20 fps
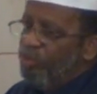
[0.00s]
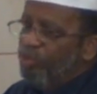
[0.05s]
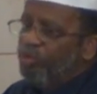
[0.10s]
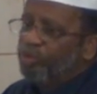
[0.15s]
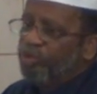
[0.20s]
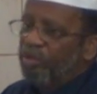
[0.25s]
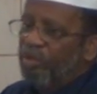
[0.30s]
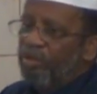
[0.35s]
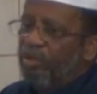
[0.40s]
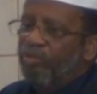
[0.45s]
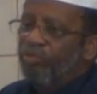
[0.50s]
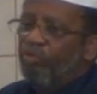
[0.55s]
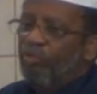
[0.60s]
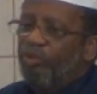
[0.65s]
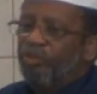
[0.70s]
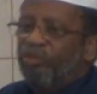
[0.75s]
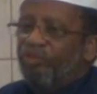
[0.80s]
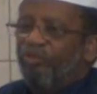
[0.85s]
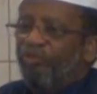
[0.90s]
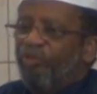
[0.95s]
use of
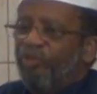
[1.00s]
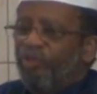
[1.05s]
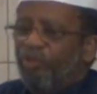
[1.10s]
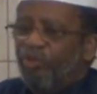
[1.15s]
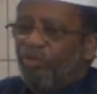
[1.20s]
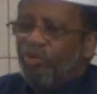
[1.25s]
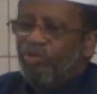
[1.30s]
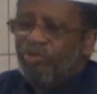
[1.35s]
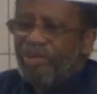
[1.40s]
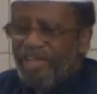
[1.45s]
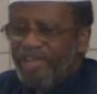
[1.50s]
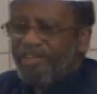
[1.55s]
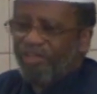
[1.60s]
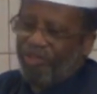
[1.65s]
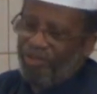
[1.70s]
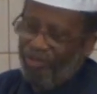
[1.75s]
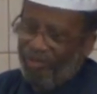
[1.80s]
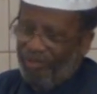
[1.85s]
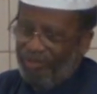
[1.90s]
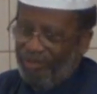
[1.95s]
was the physical
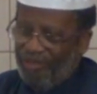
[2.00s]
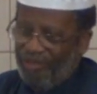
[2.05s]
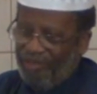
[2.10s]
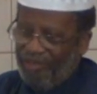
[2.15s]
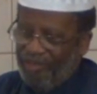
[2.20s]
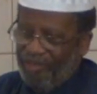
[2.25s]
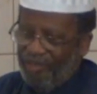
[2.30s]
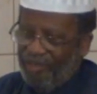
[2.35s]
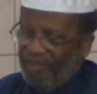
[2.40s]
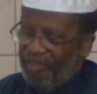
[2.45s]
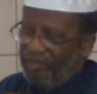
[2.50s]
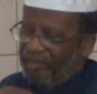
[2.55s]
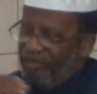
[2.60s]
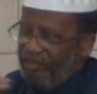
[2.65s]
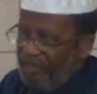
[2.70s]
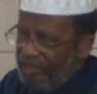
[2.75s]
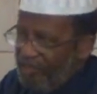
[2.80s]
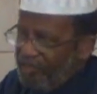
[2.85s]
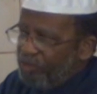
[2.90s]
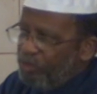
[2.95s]
nature.
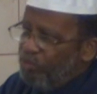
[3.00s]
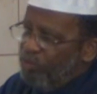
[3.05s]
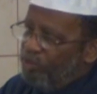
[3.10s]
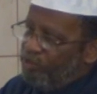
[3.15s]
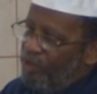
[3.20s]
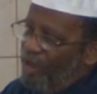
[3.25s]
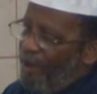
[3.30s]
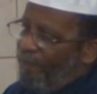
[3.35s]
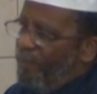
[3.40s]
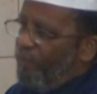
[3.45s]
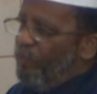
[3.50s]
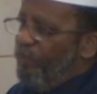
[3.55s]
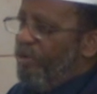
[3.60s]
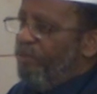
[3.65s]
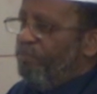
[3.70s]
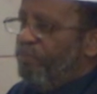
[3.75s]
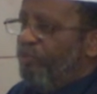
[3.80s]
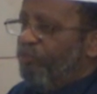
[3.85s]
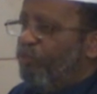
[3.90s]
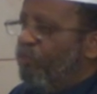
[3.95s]
Nature was
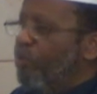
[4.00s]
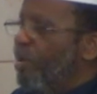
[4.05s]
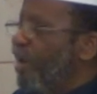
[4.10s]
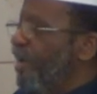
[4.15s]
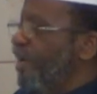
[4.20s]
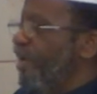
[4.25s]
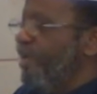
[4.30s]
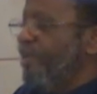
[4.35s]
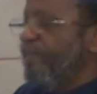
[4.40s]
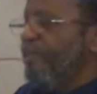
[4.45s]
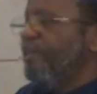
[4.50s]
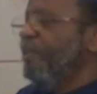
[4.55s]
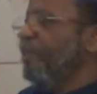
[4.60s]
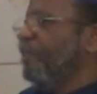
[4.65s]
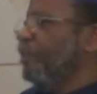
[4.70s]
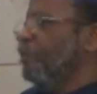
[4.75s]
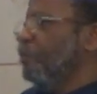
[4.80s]
operating before I had any